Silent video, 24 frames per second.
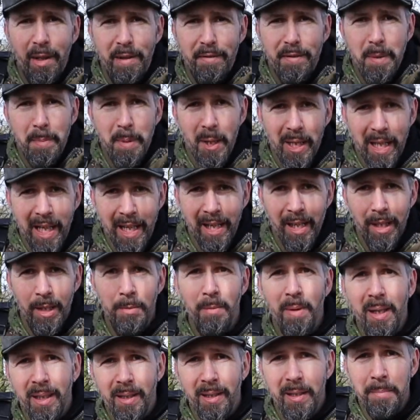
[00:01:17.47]
everybody,
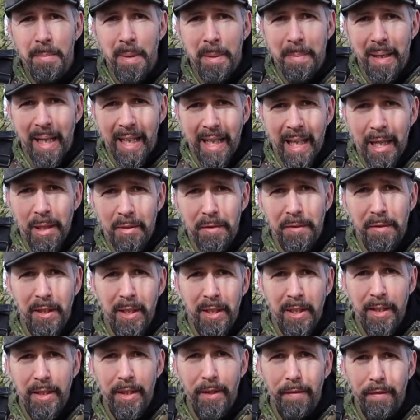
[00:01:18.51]
and welcome back out for
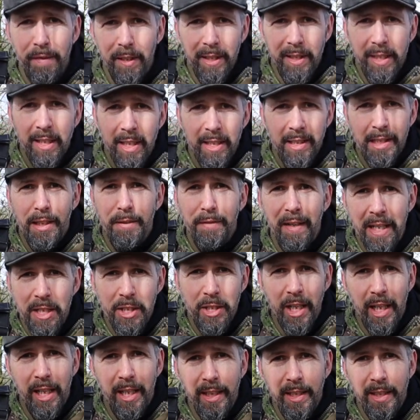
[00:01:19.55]
another wilderness
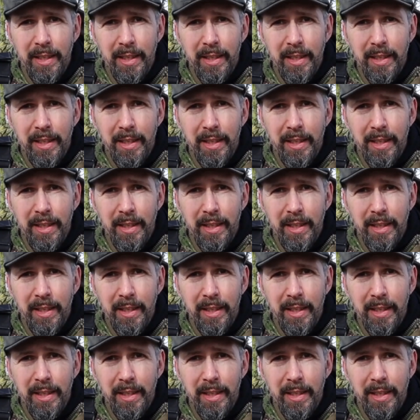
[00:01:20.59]
adventure.